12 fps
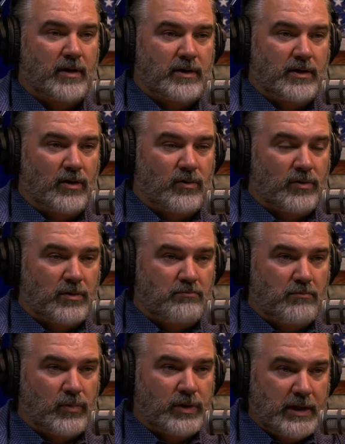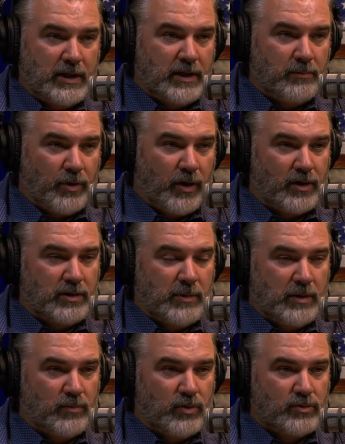you know, leading party
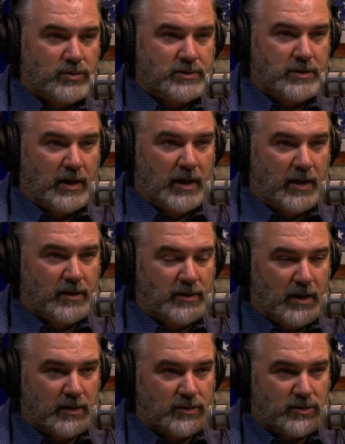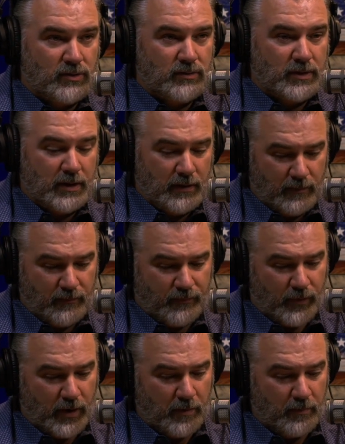members, and certainly
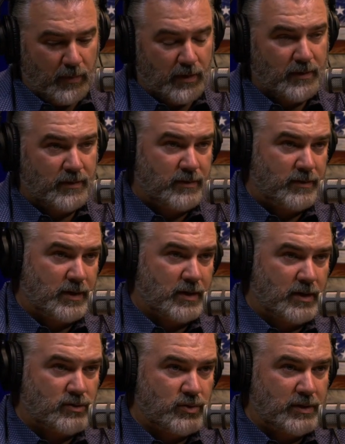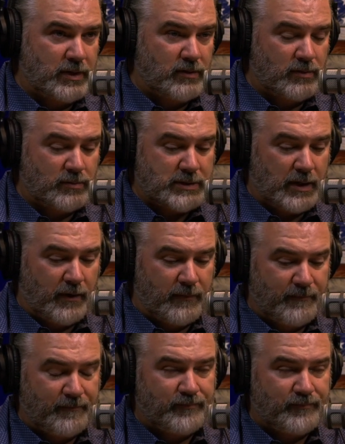from the country leader himself,